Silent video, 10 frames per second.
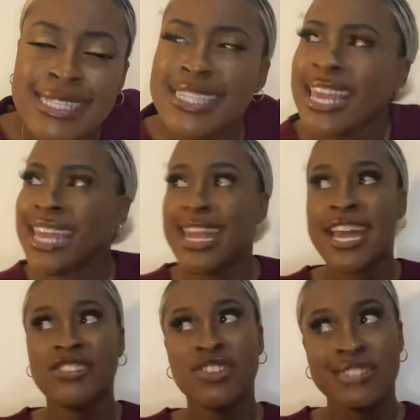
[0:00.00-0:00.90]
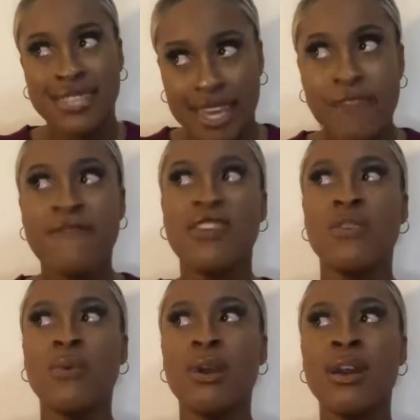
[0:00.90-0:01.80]
Didn't I just give
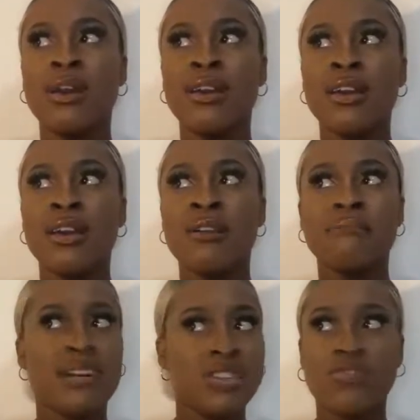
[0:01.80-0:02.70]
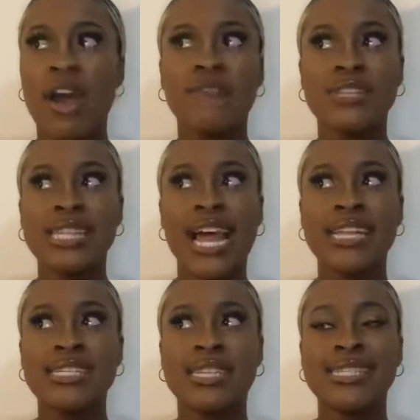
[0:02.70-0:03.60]
you my driver's
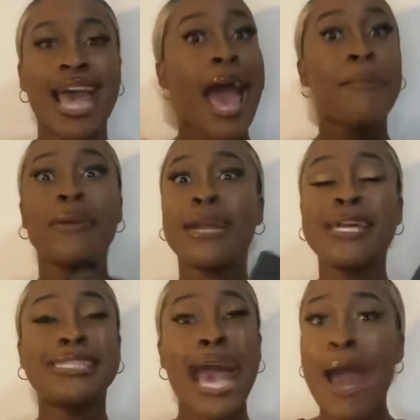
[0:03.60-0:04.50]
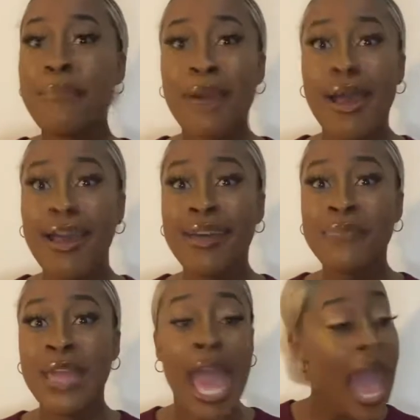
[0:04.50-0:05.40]
license? Abracadabra.
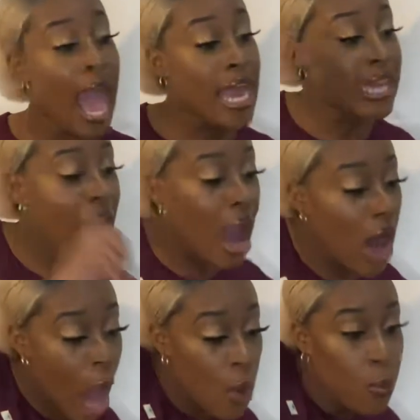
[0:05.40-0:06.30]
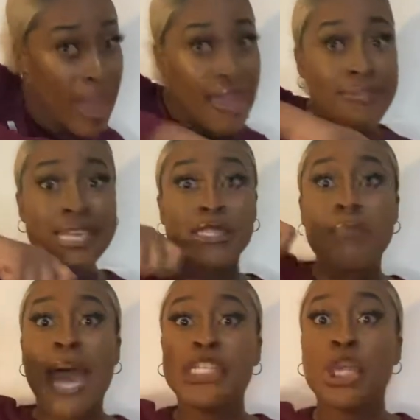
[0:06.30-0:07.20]
And now I'll wave this
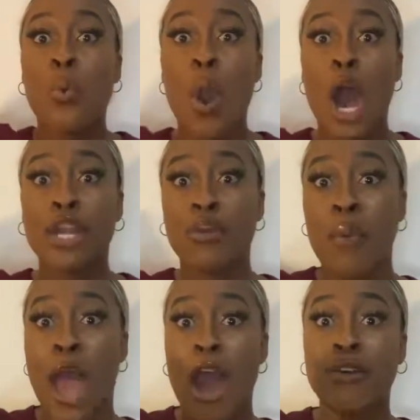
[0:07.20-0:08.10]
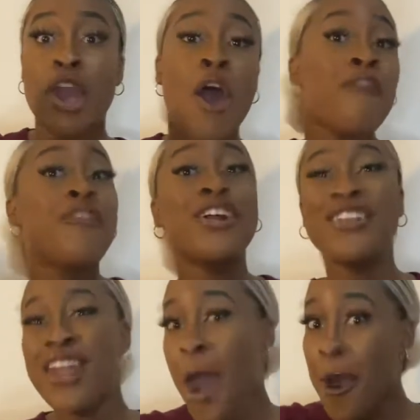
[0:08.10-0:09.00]
magic wand around for
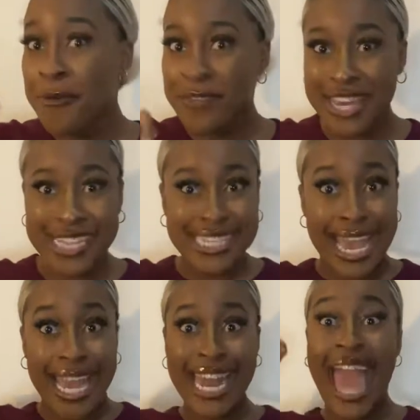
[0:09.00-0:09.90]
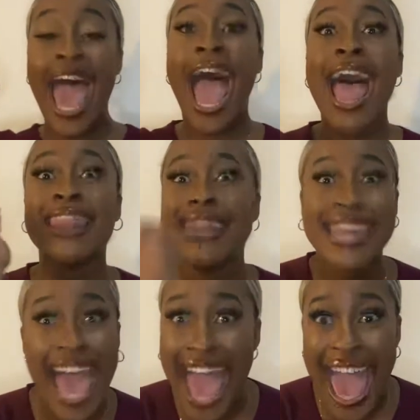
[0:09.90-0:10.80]
no reason. And
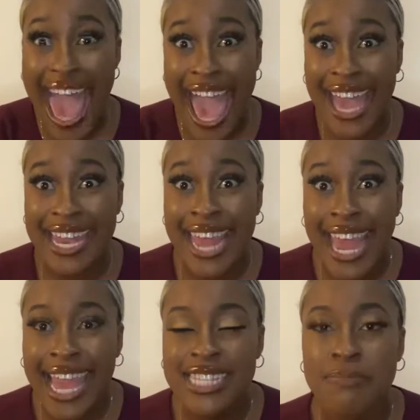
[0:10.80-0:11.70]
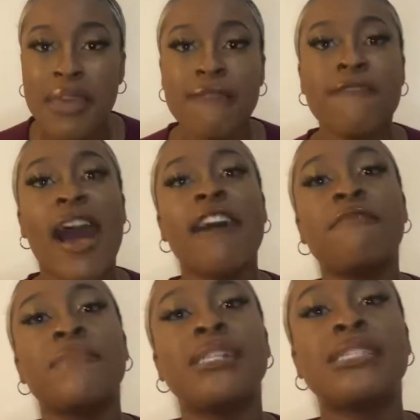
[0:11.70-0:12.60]
then it's been 5
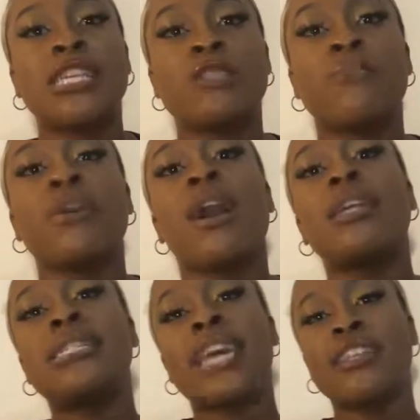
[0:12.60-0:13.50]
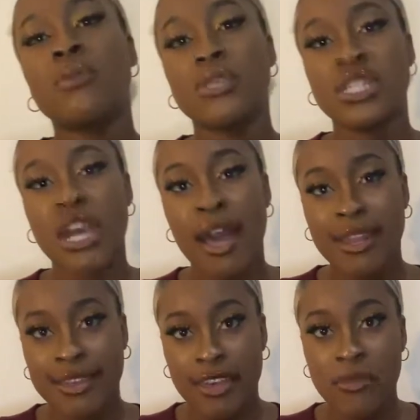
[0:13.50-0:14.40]
months since Breonna Taylor was shot
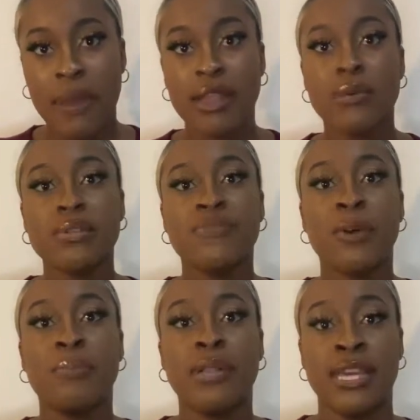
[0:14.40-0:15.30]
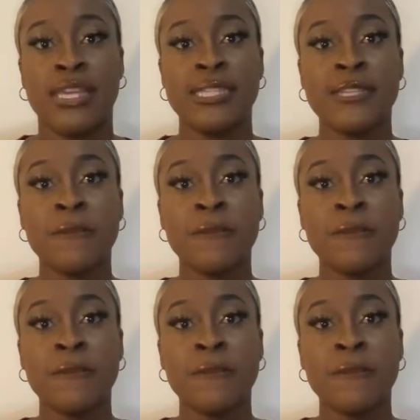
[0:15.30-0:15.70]
and killed by Louisville police.